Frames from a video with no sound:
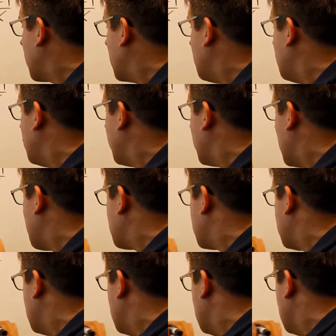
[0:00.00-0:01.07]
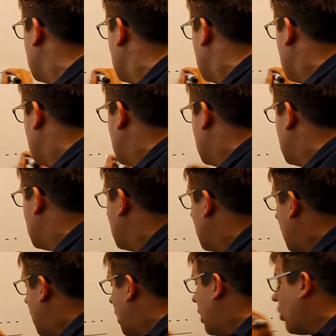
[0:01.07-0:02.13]
going to move it up to
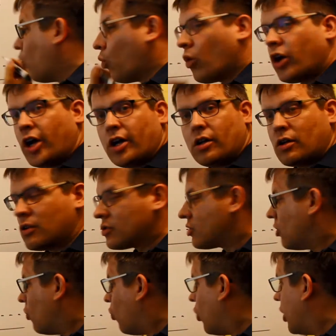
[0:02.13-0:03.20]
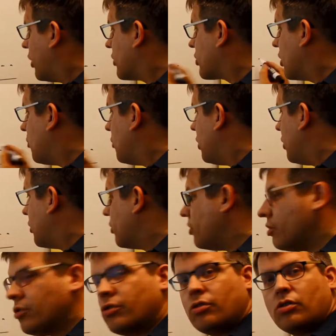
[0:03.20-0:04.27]
uh, one. And so one is going to be your
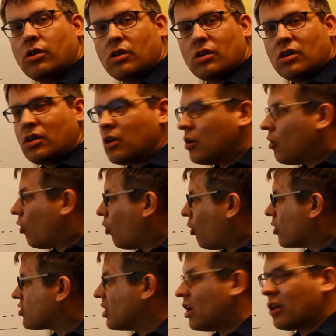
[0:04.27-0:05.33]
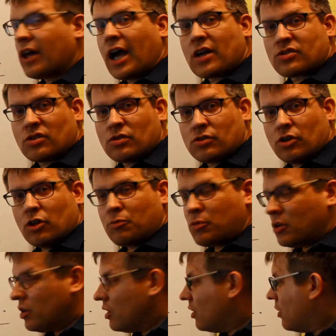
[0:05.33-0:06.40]
new horizontal asymptote.
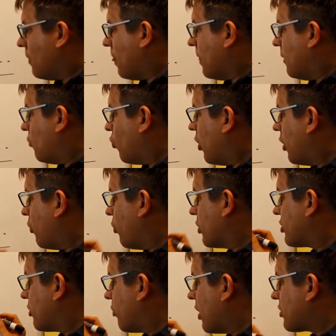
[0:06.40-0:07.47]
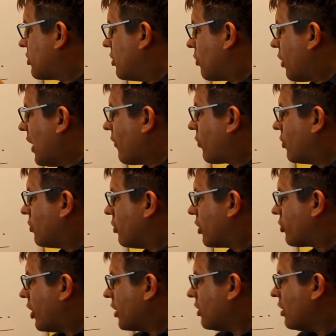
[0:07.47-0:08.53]
Well, then what's the rest of the graph going to
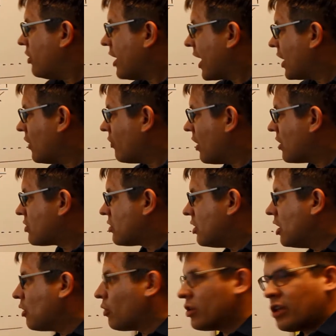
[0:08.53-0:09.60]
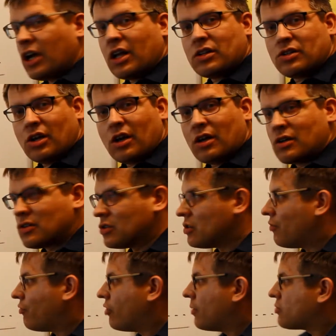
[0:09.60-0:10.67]
look like? The negative that's here, what that does is
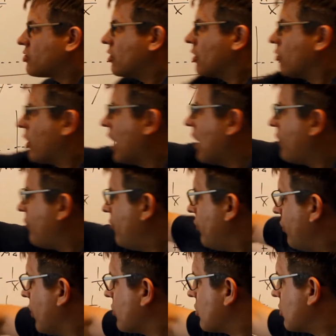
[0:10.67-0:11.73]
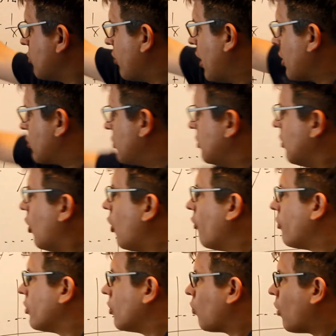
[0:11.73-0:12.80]
it flips the graph this direction over the